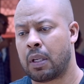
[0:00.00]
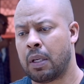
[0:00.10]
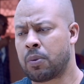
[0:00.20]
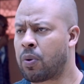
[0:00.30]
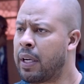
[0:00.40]

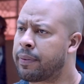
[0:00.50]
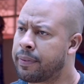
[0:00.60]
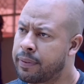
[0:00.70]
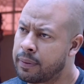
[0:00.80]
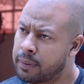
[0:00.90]
it was
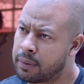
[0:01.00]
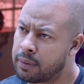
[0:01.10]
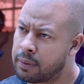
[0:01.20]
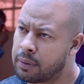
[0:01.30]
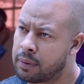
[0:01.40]
rough.
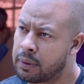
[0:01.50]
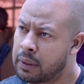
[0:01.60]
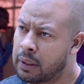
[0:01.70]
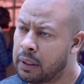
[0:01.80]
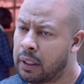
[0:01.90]

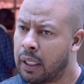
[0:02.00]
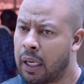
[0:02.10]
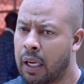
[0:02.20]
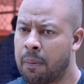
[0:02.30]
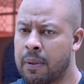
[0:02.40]

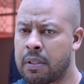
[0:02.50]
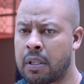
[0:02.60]
It was,